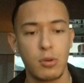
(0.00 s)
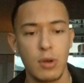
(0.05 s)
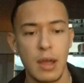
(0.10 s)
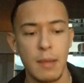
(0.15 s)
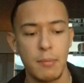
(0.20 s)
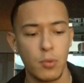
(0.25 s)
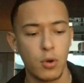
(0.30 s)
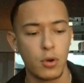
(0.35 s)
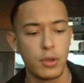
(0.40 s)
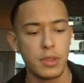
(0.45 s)

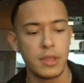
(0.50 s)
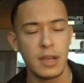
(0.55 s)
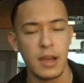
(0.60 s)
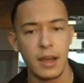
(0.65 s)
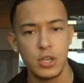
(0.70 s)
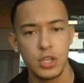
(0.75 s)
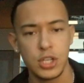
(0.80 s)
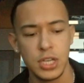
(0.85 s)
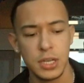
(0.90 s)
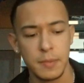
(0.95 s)
Telegram or
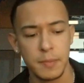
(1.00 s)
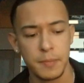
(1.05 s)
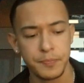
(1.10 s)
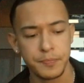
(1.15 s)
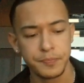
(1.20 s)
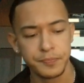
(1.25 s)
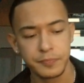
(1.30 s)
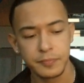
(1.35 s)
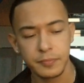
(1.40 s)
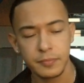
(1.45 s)
the
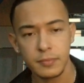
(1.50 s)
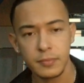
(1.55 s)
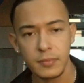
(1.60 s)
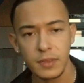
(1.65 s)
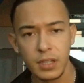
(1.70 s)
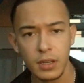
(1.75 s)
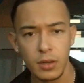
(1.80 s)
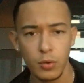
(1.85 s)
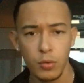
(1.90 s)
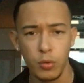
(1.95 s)
IG.
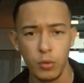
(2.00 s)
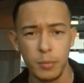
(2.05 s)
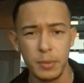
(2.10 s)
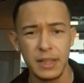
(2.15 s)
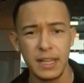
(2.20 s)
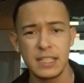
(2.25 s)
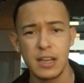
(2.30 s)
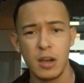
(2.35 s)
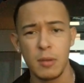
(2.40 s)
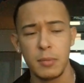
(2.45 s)

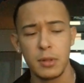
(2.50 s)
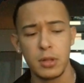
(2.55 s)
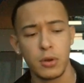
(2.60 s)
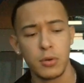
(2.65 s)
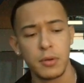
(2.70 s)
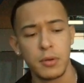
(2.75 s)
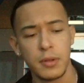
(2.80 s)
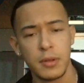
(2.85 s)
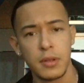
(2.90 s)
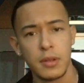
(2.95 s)
Will be linked
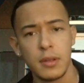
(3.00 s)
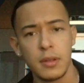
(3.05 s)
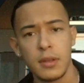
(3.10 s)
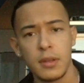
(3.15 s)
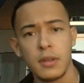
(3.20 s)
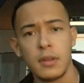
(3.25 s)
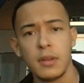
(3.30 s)
down below.